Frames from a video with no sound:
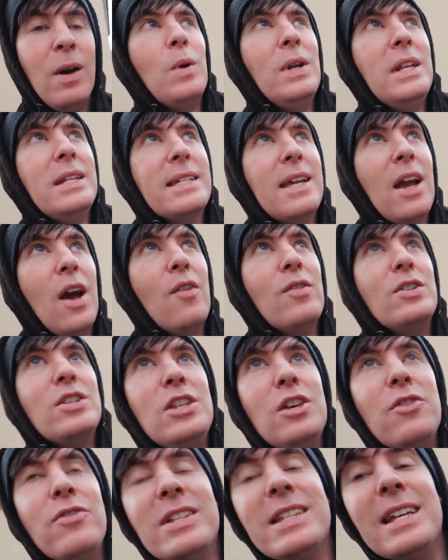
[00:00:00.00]
We need to go over to
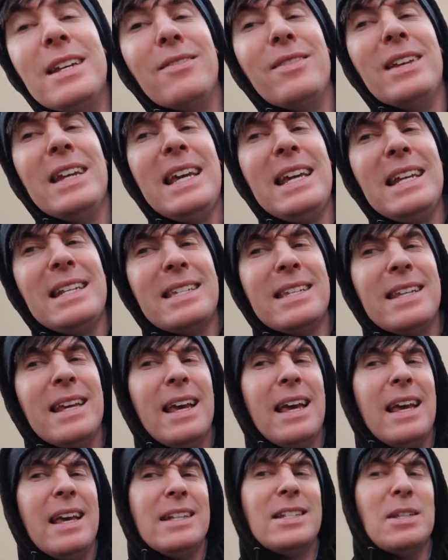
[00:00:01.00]
the other side of Leeds
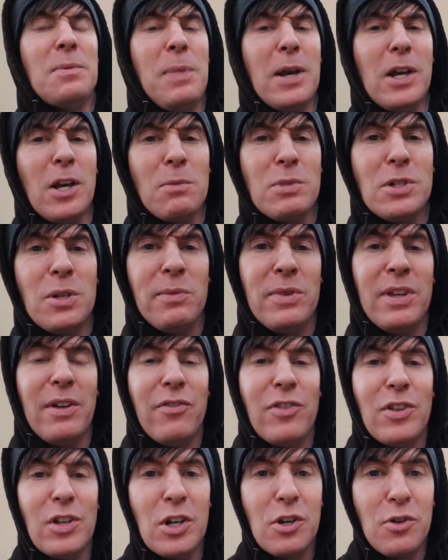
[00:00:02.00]
to pick up something
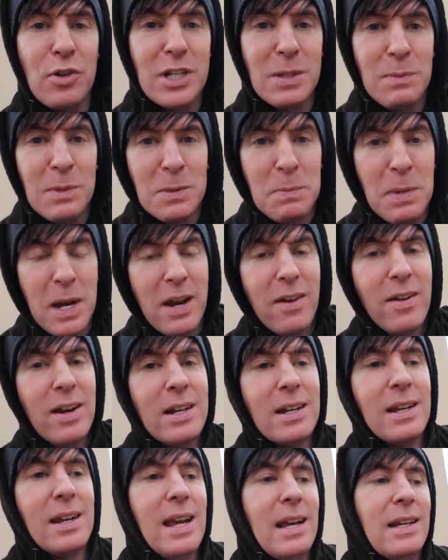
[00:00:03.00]
for the Christmas
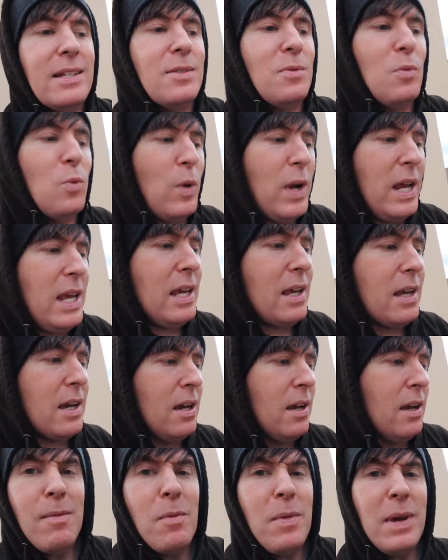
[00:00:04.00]
period next
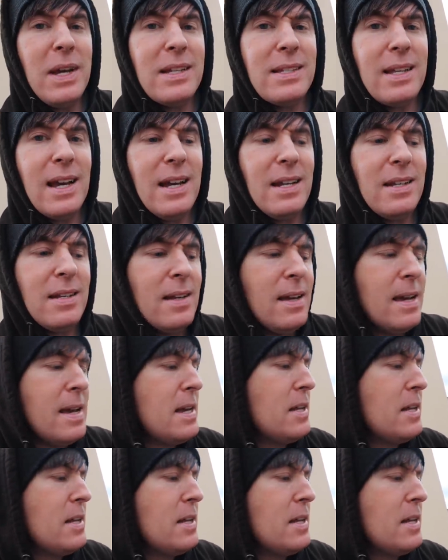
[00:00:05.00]
week. I'm a bit excited.